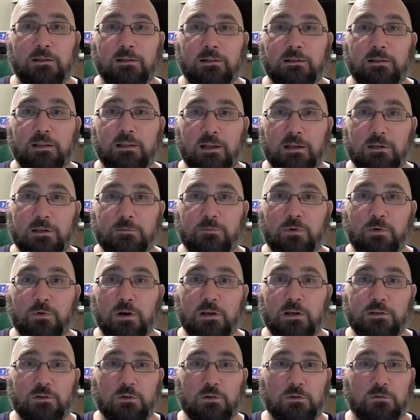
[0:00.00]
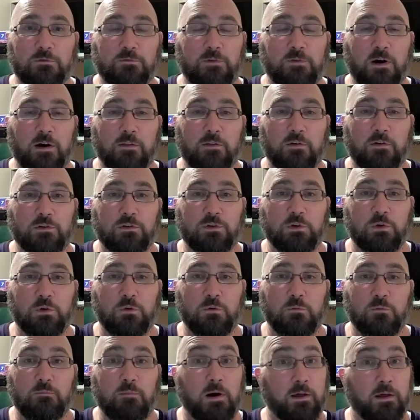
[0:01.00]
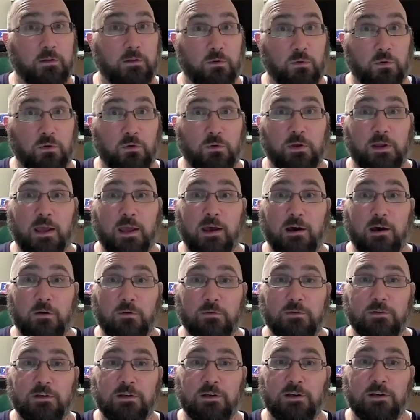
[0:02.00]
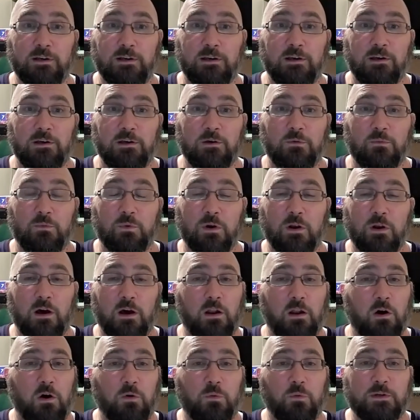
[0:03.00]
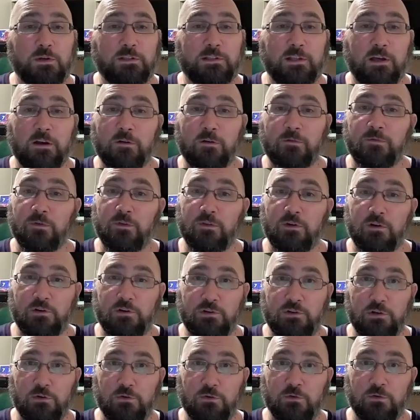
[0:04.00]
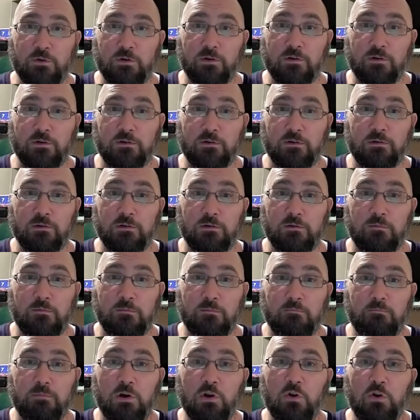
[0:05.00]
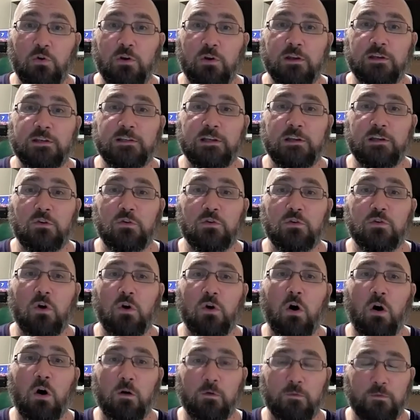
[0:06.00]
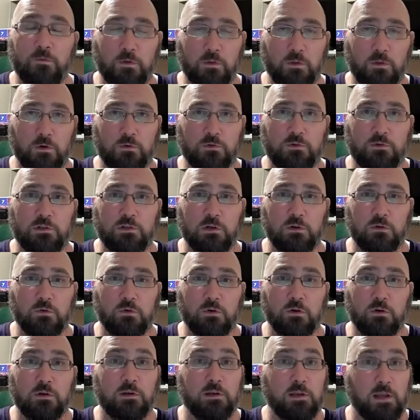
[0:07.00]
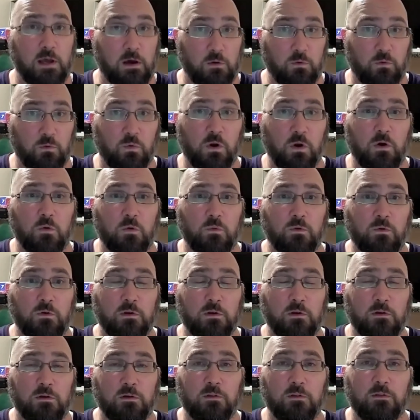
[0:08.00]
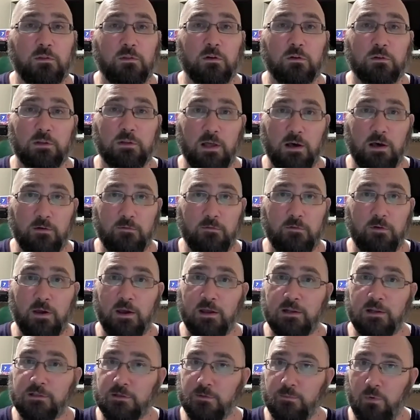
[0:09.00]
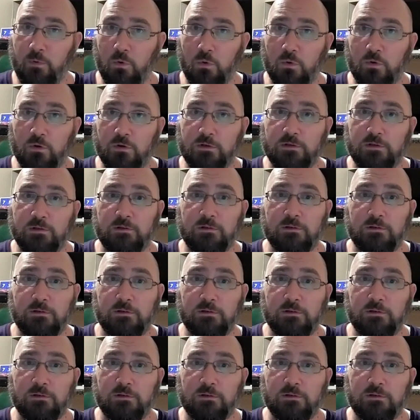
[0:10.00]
Let us praise those fathers who, by their own account, were not always there for their children, but who continue to offer those children, now grown, their love and support.